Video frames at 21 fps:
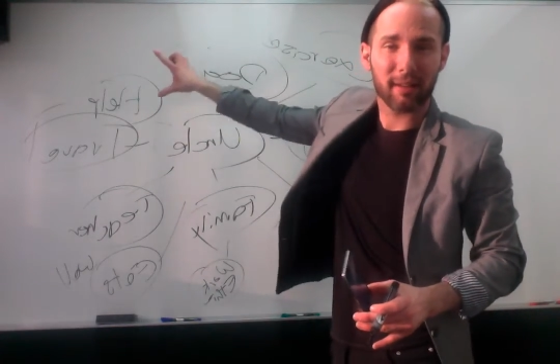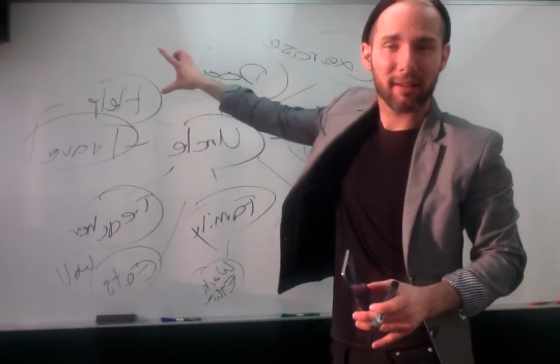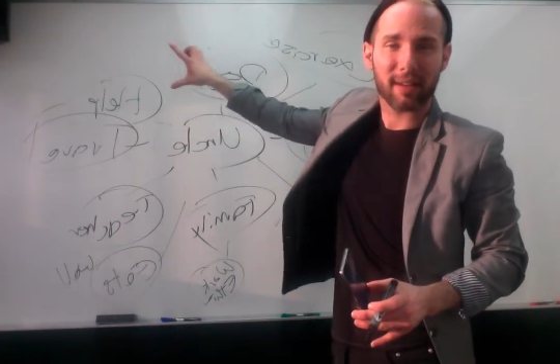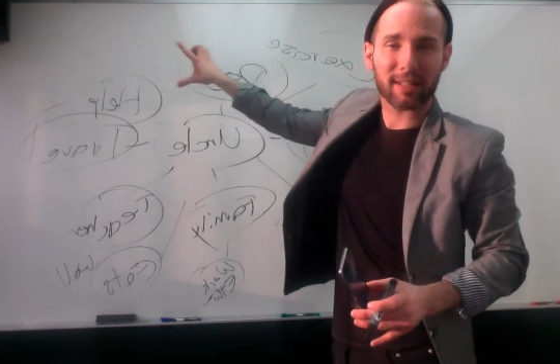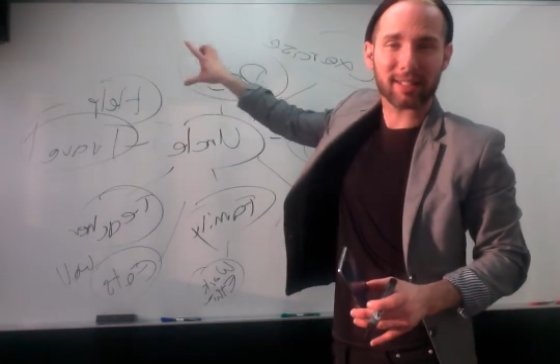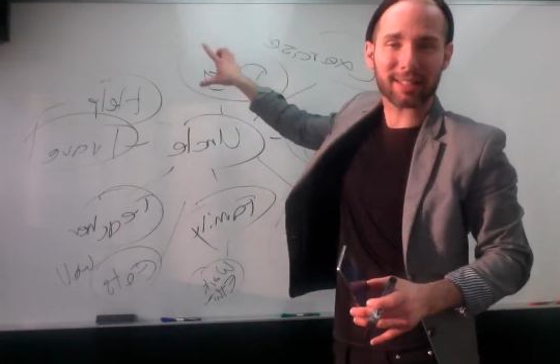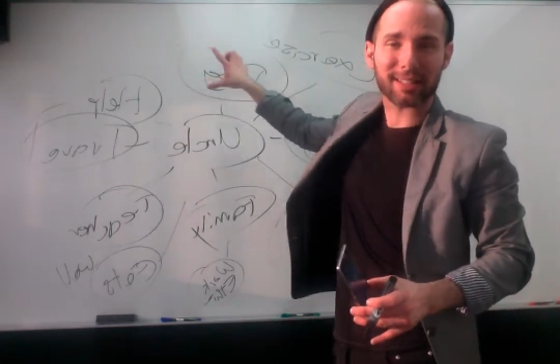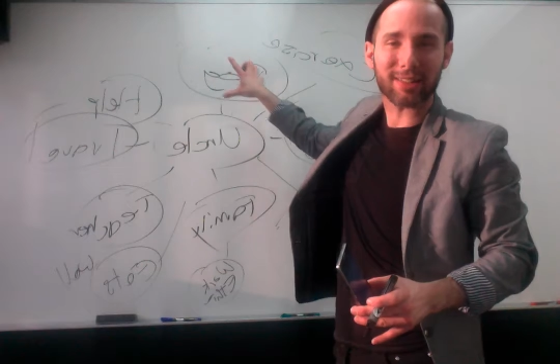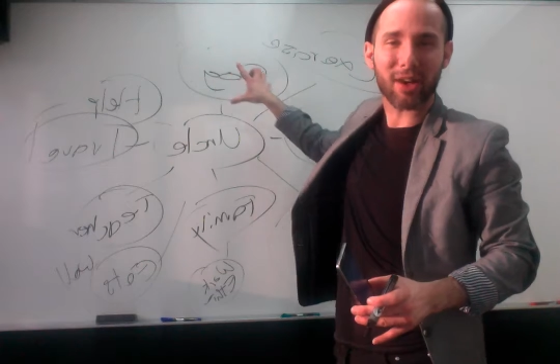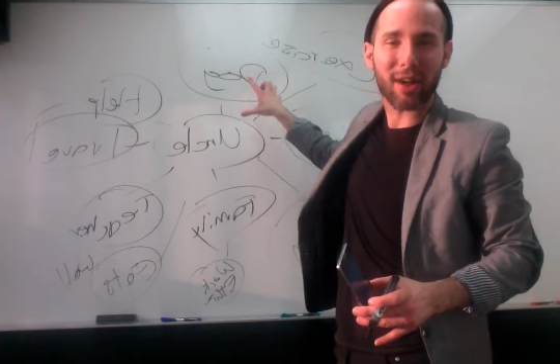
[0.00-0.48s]

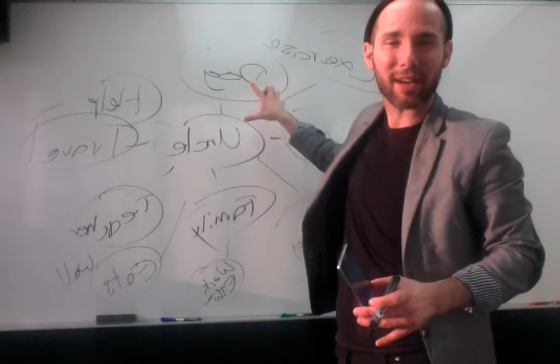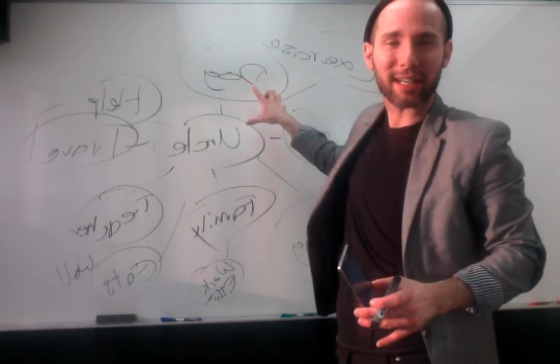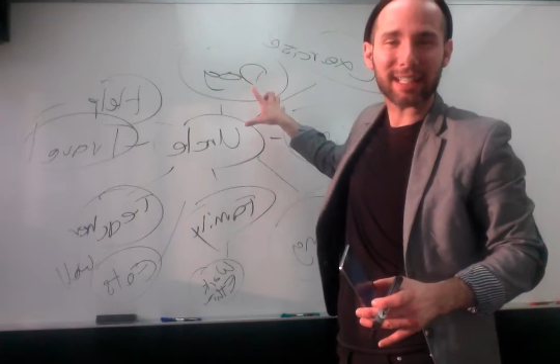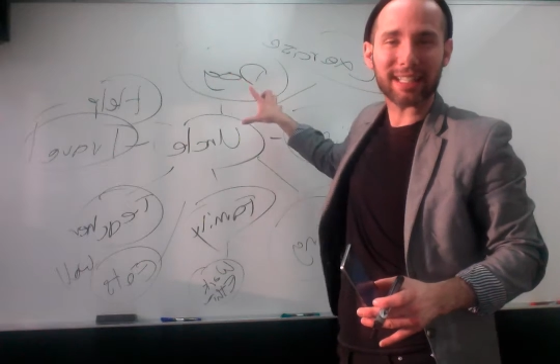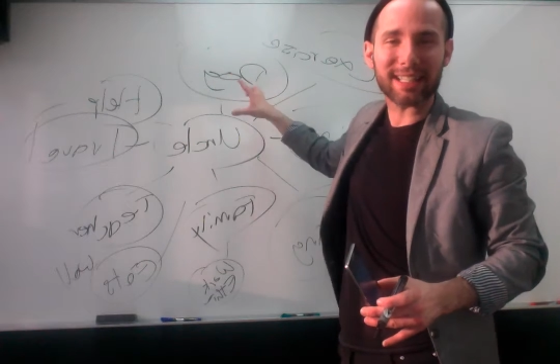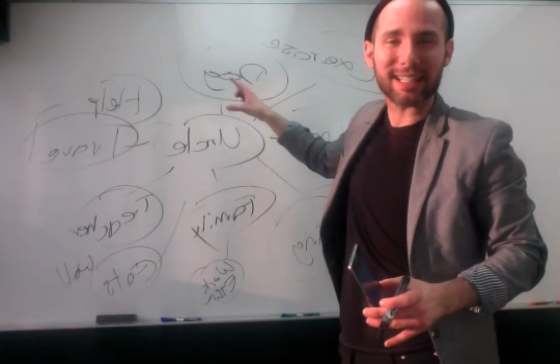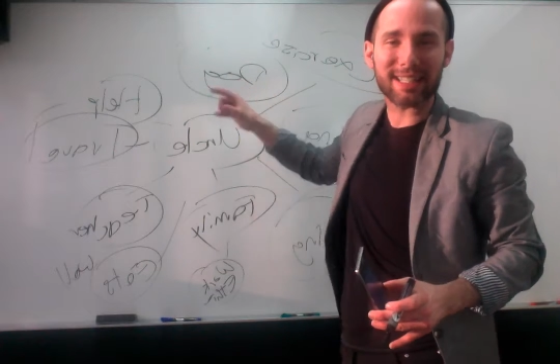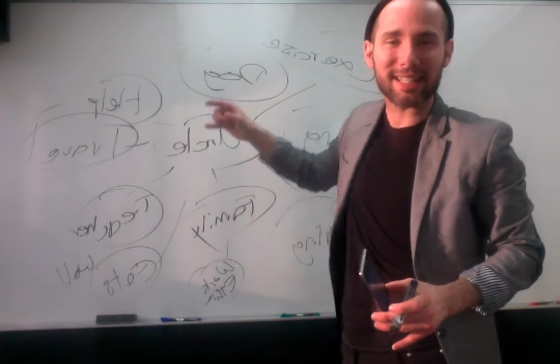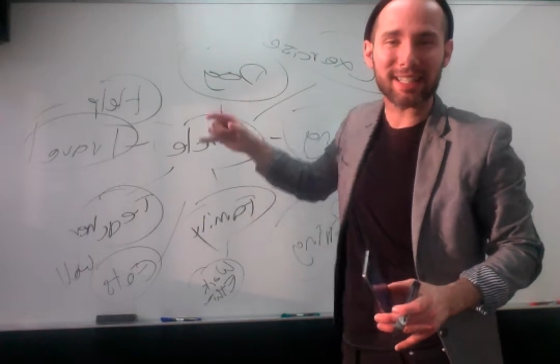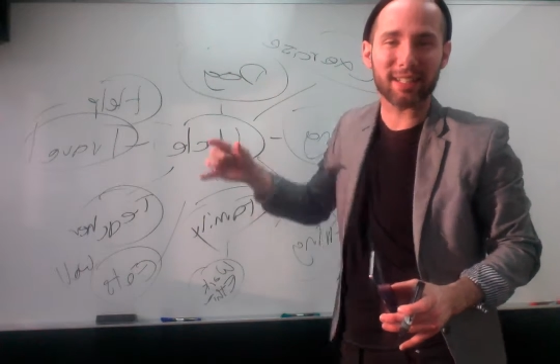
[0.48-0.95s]
It's a lot
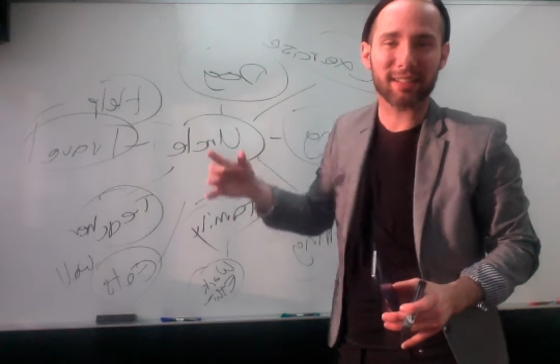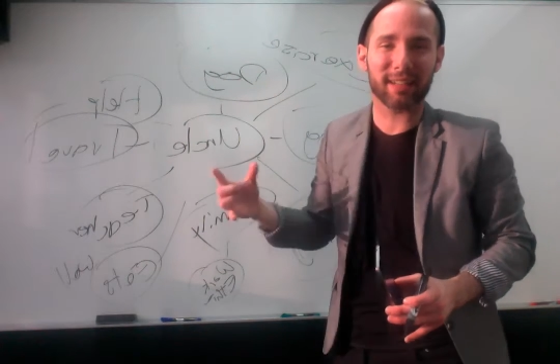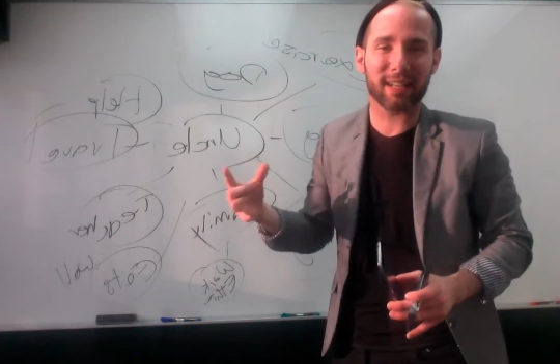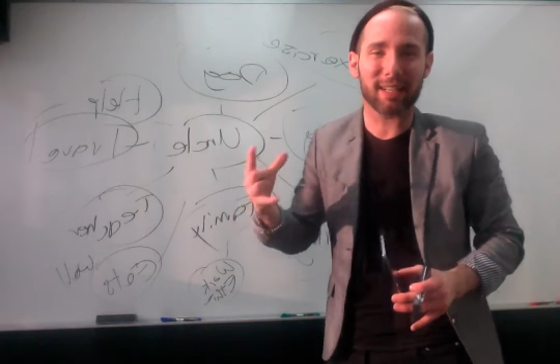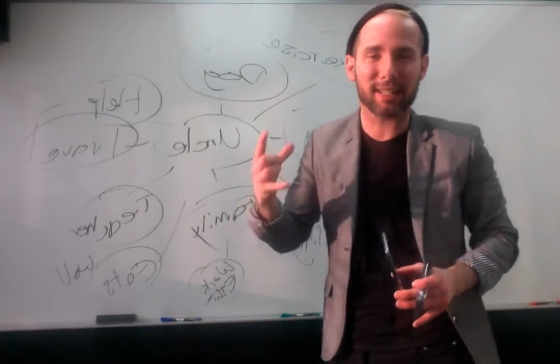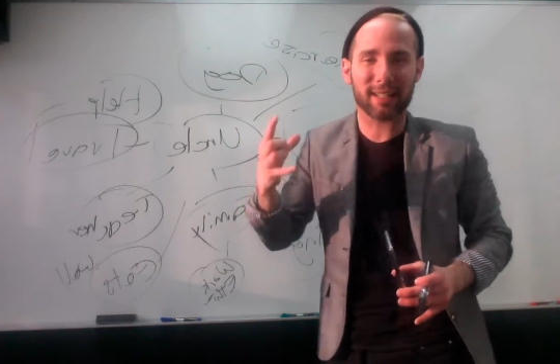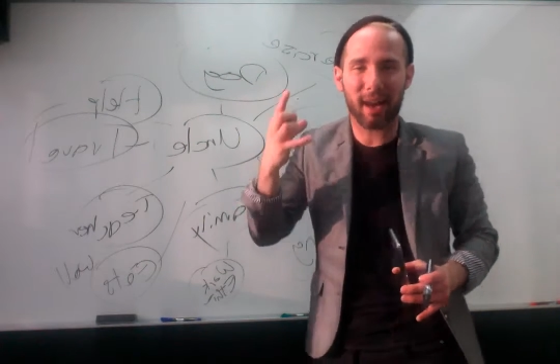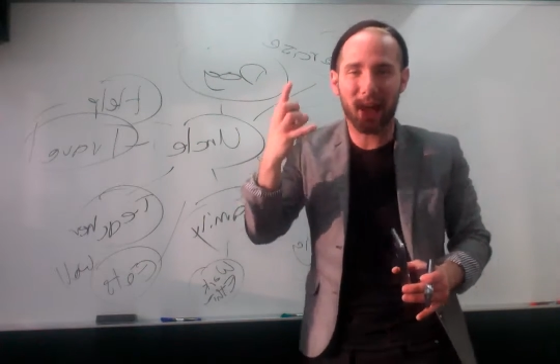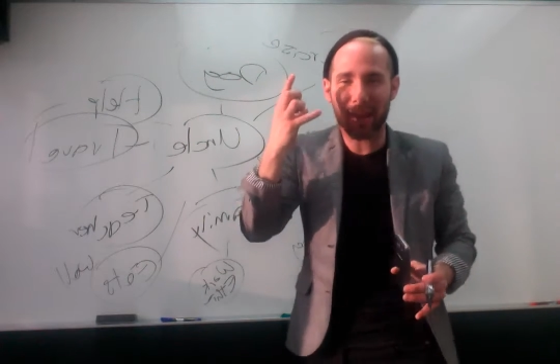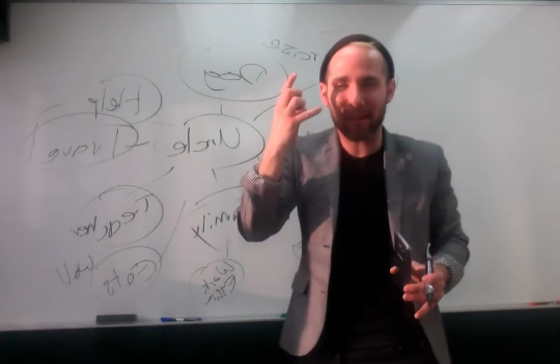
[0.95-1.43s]
easier, and
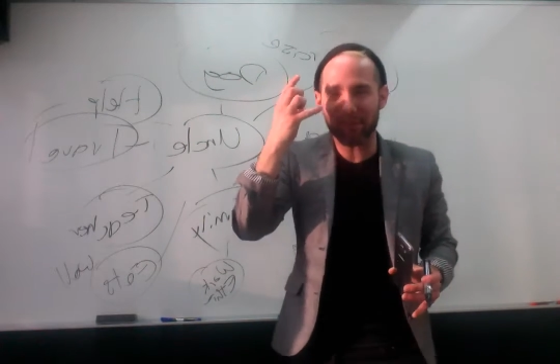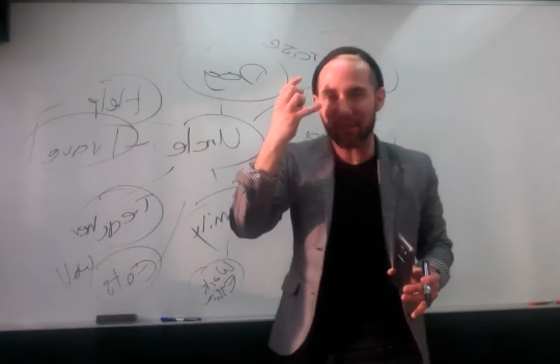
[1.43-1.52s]
it's kind